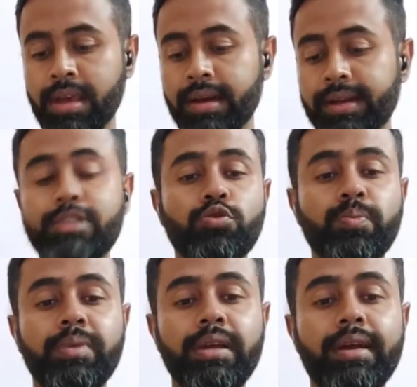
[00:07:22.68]
Next would
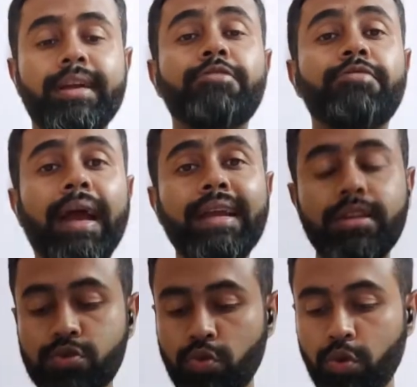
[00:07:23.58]
be defined
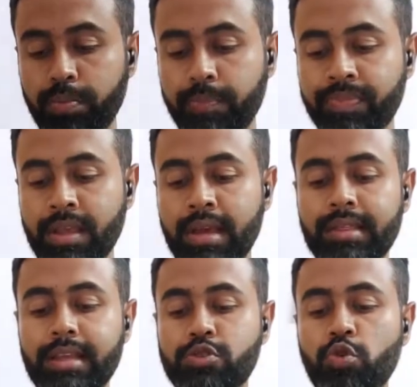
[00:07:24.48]
scope.
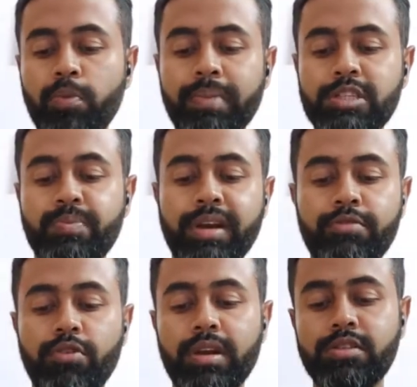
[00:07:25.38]
The scope and spread
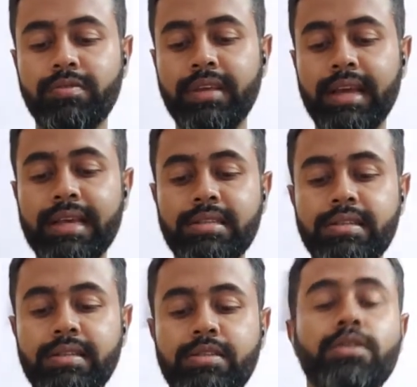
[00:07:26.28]
for each of the
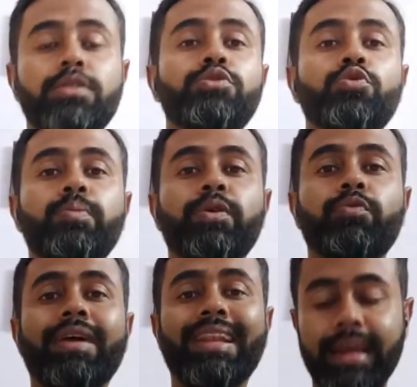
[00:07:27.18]
SDGs should be
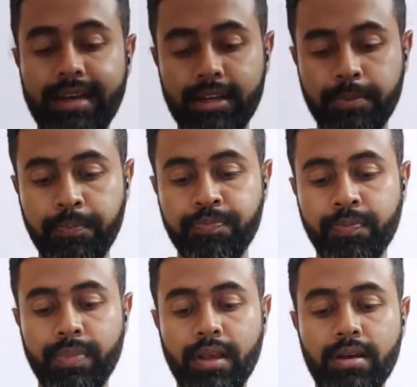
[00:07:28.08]
well laid
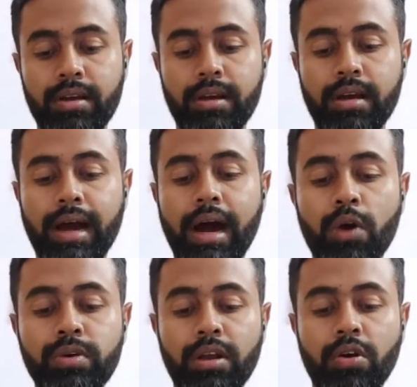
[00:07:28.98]

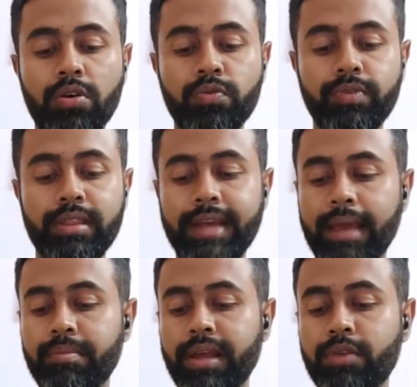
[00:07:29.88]
out along with
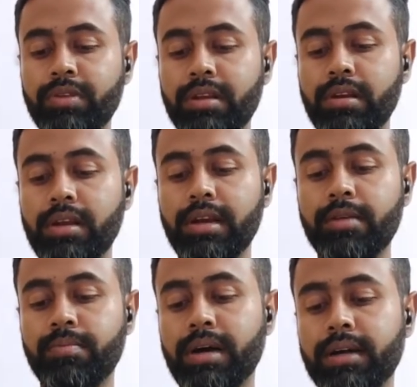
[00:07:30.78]
timeline with clearly
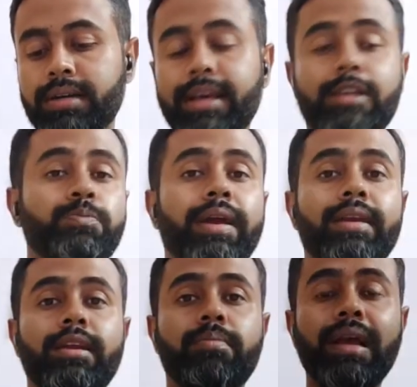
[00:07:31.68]
marked
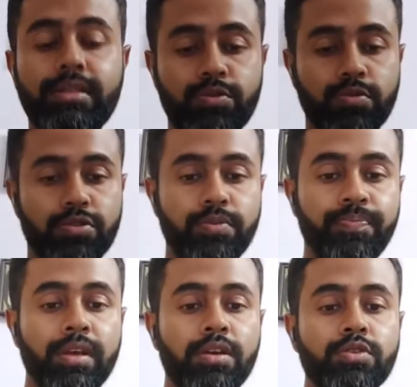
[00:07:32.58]
expected milestones.
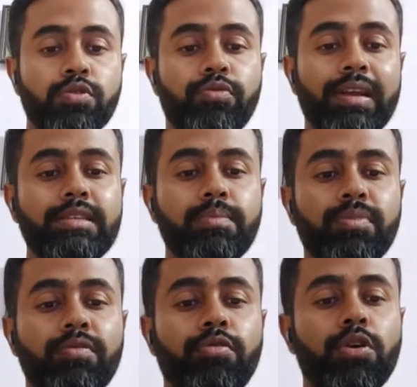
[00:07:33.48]
So for
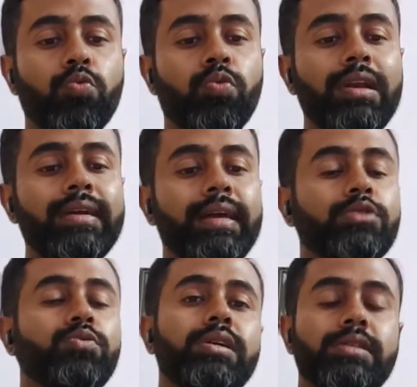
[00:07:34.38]
example, for quality
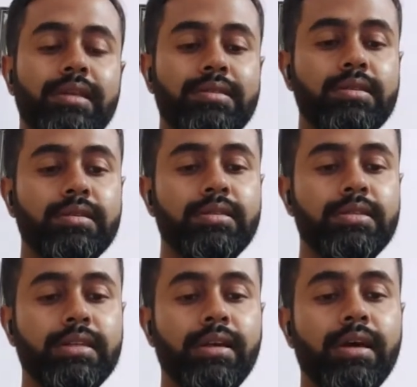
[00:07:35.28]
education
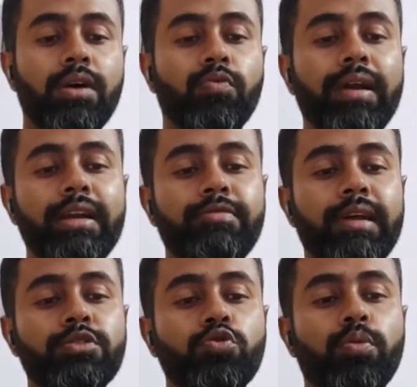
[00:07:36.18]
SDG, a
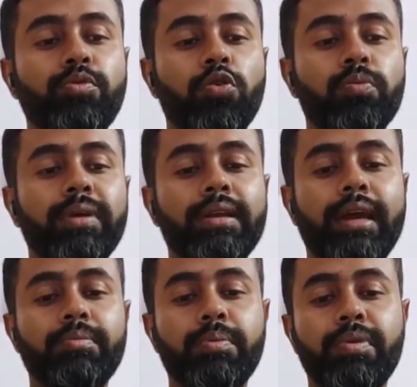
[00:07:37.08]
well-defined scope document
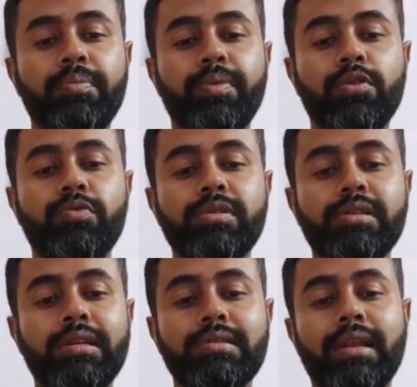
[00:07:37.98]
can be prepared which
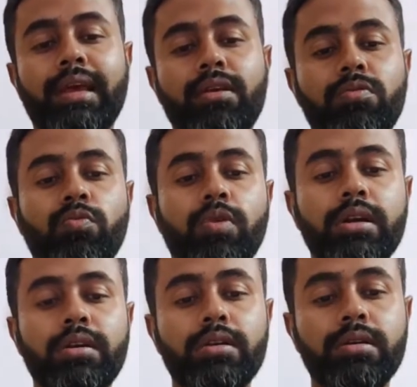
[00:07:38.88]
lists like
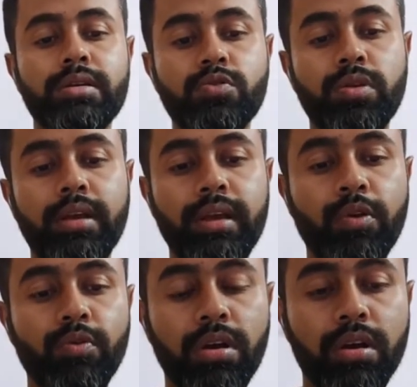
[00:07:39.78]
what is
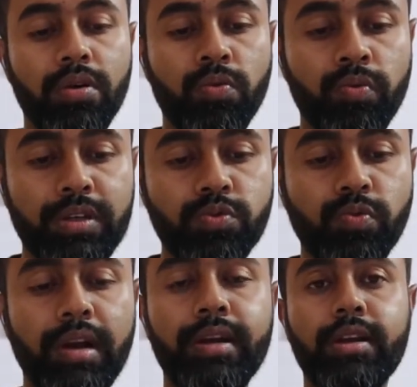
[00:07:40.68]

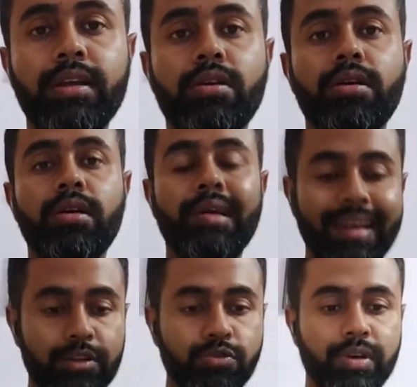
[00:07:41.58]
quality
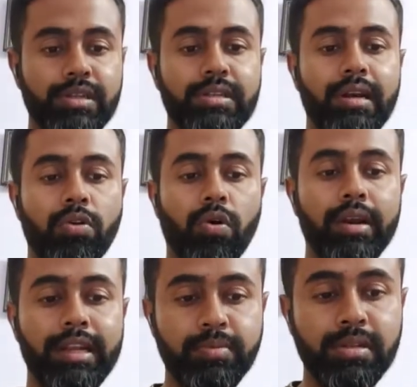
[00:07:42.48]
education at all
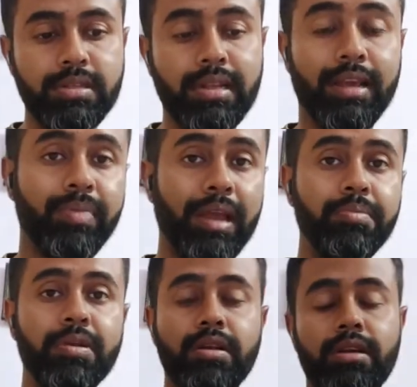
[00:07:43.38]
levels, like
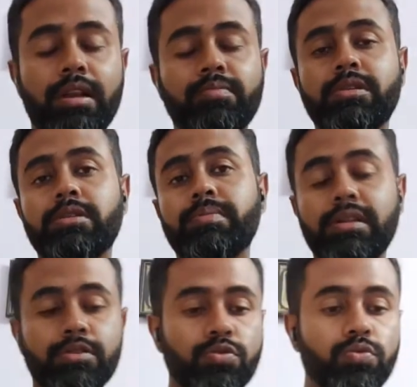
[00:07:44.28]
primary level,
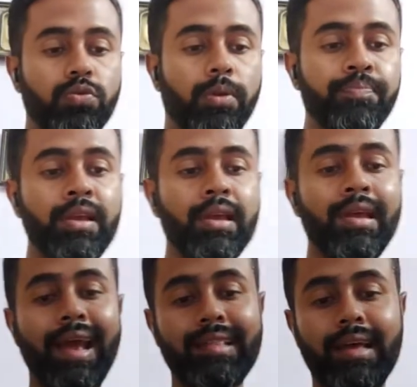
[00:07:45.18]
middle school
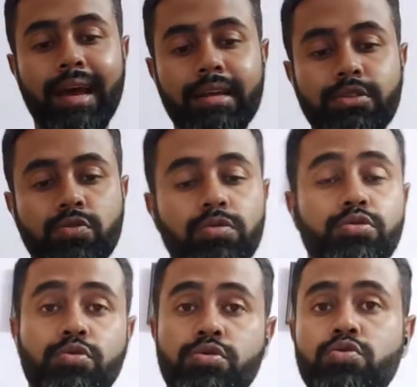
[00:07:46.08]
and the higher school.
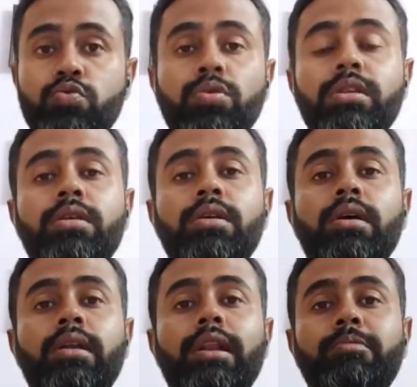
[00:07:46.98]
So school
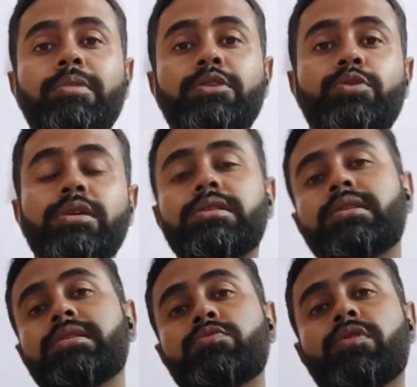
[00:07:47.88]
level education
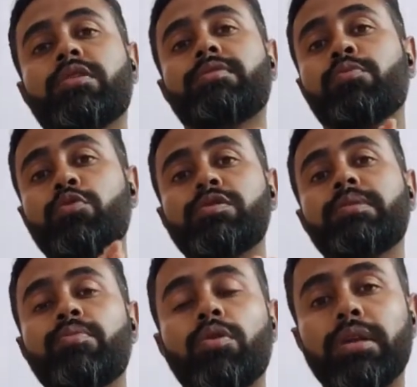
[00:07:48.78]
is one of the most
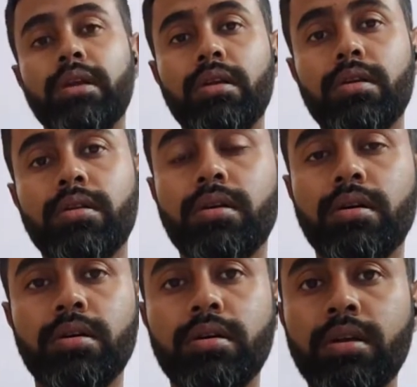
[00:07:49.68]
important
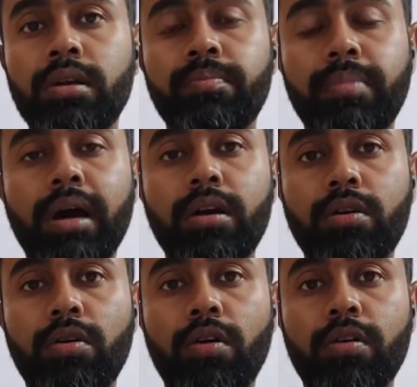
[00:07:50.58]

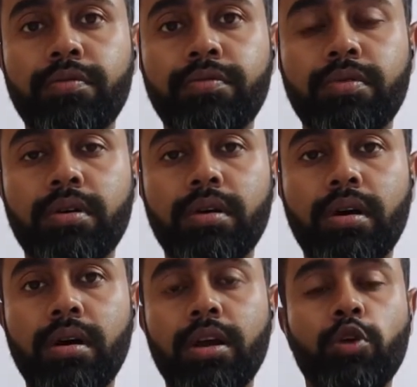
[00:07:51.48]
part of
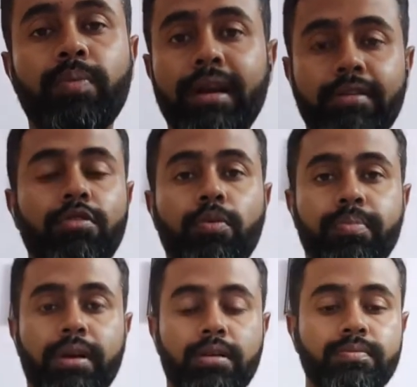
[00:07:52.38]
human
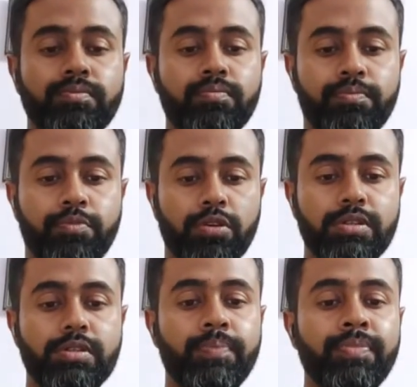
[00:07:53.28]
development
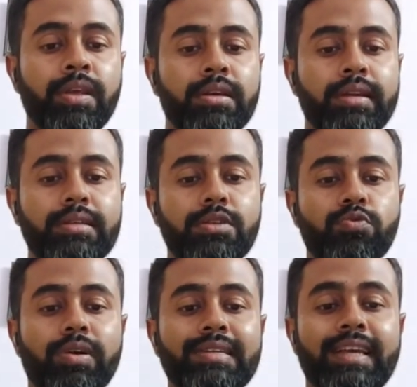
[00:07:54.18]
process. Next is
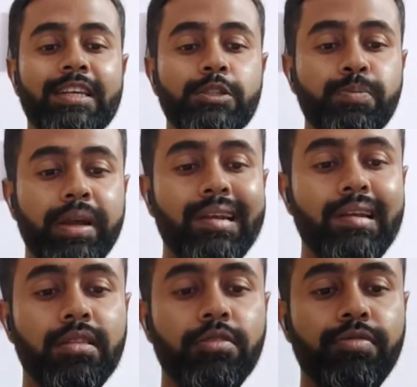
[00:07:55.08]
what is expected
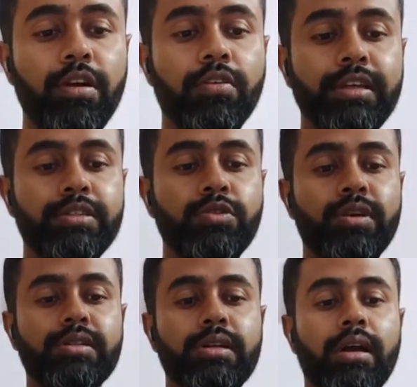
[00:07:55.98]
in the field of
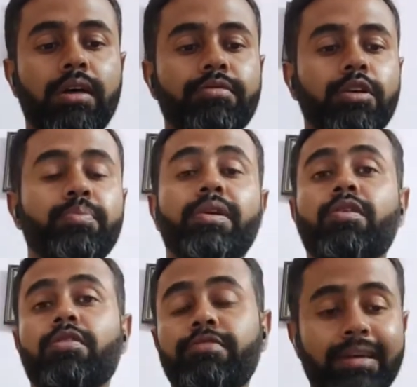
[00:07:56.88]
education after a period
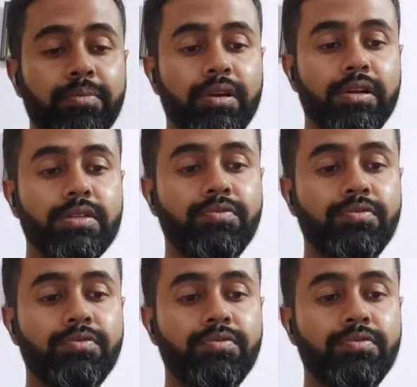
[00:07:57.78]
of 5 years.